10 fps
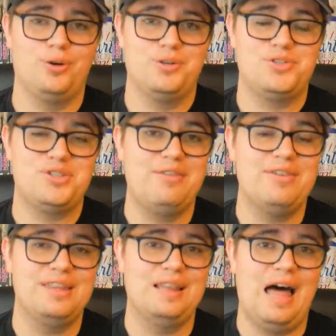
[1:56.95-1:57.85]

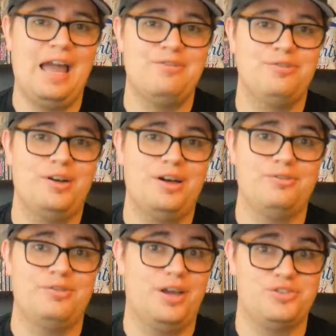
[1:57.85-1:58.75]
saving the life
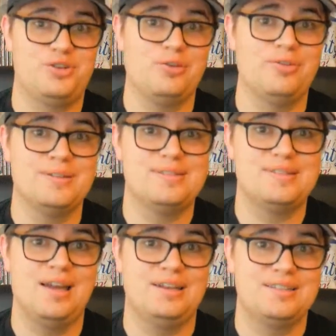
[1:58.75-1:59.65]
of a servant's
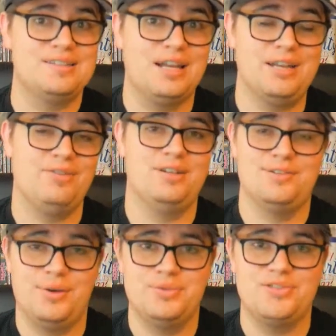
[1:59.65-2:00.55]
son? It's not even his
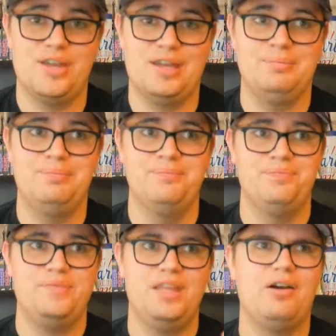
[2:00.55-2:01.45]
own son.
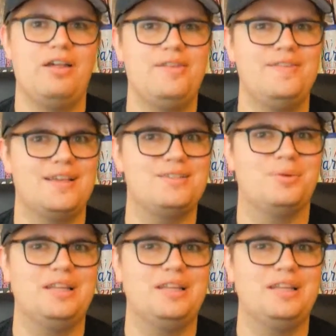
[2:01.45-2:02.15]
I think that's a really